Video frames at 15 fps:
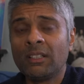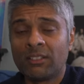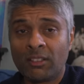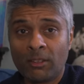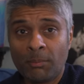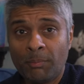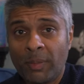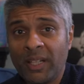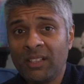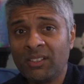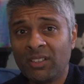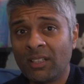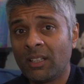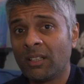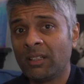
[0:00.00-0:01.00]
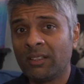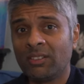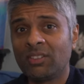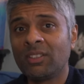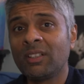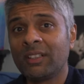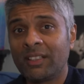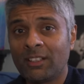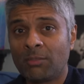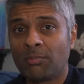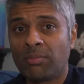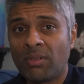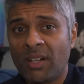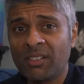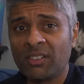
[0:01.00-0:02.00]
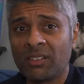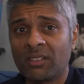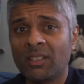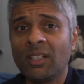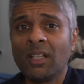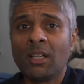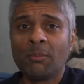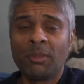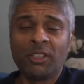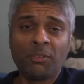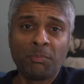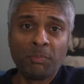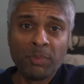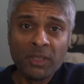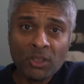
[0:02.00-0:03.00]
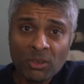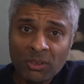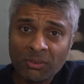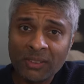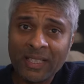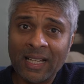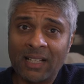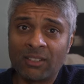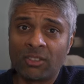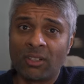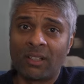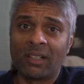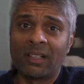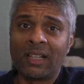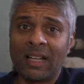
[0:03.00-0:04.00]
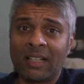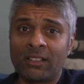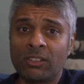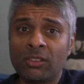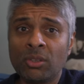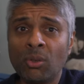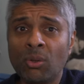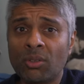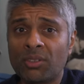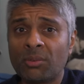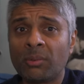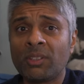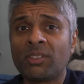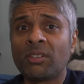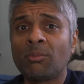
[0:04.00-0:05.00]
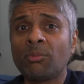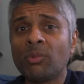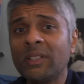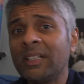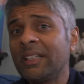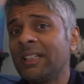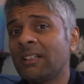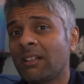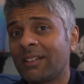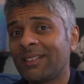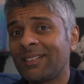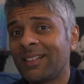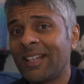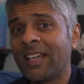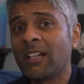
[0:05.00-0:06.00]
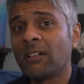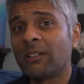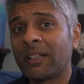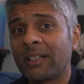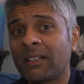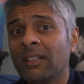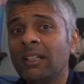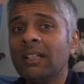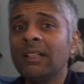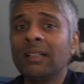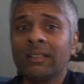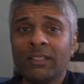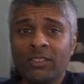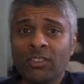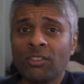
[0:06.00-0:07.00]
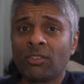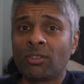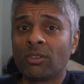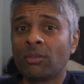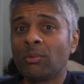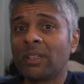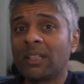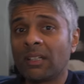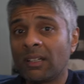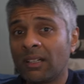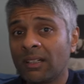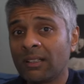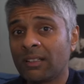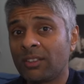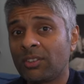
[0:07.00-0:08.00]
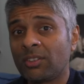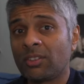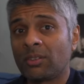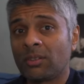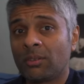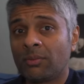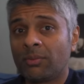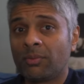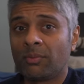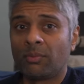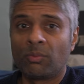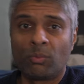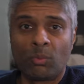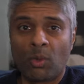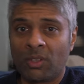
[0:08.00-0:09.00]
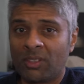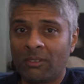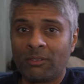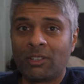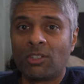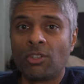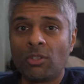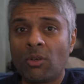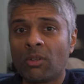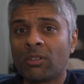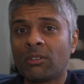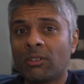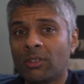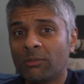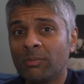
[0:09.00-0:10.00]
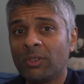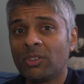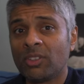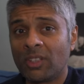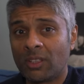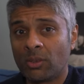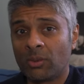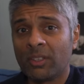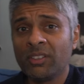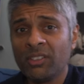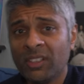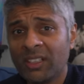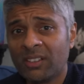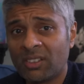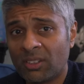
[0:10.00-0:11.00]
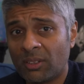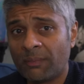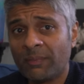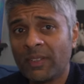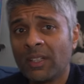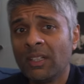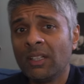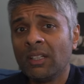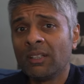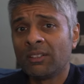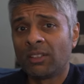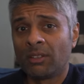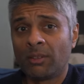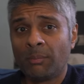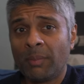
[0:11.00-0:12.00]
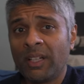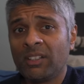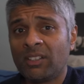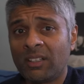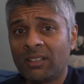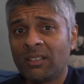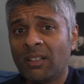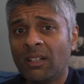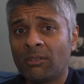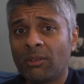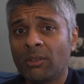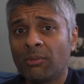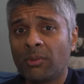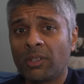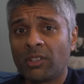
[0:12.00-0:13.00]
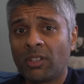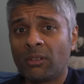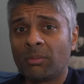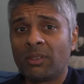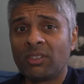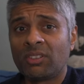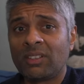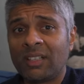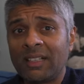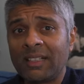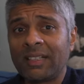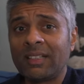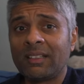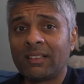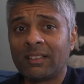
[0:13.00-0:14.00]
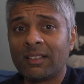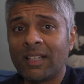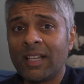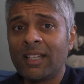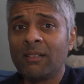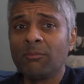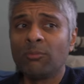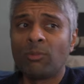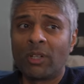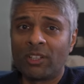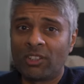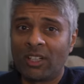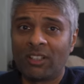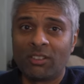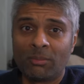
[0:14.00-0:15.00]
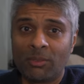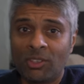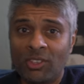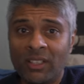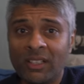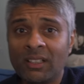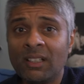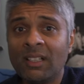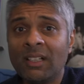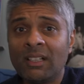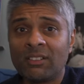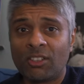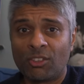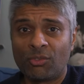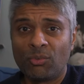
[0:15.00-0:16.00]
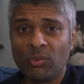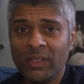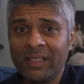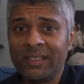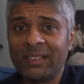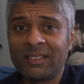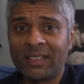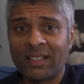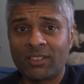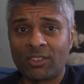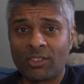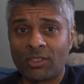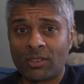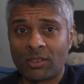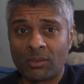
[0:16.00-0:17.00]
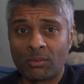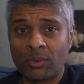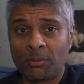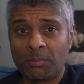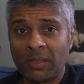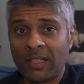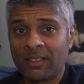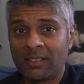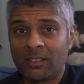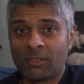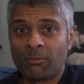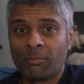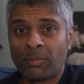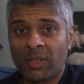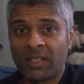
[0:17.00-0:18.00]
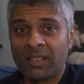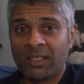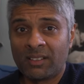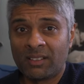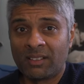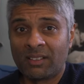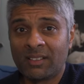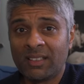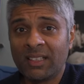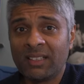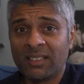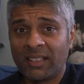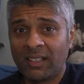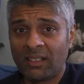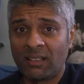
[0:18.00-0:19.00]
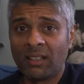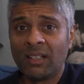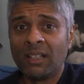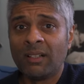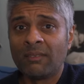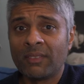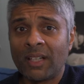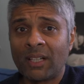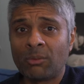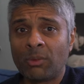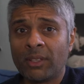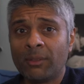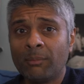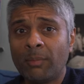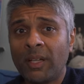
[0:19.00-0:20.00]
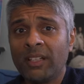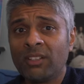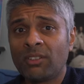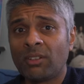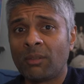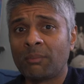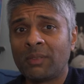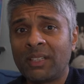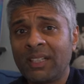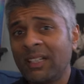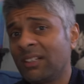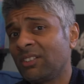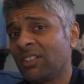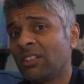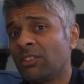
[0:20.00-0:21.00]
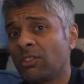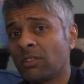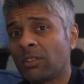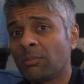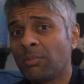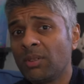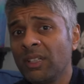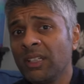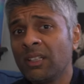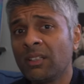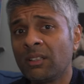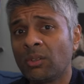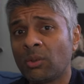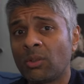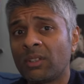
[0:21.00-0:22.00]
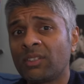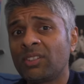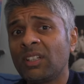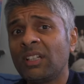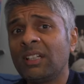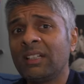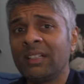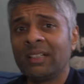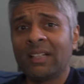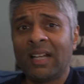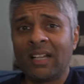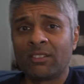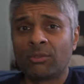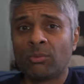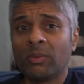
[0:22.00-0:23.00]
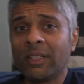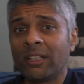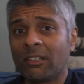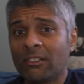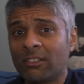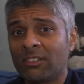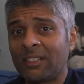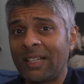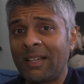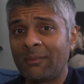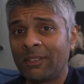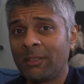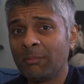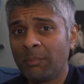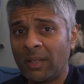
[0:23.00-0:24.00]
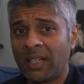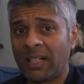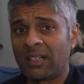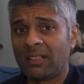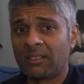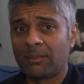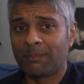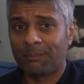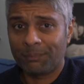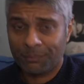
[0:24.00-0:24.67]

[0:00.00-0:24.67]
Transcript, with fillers: So the bass here certainly is present, but it's beautifully agile and taut with some really nice layering. This is true regardless of whatever genre of music you're listening to. So the bass guitar riff, which opens Killing in the Name, Rage Against the Machine, sounds really textured with plenty of bite and detail. And when the bass drum kicks in during the pre-chorus, it has real slam and impact.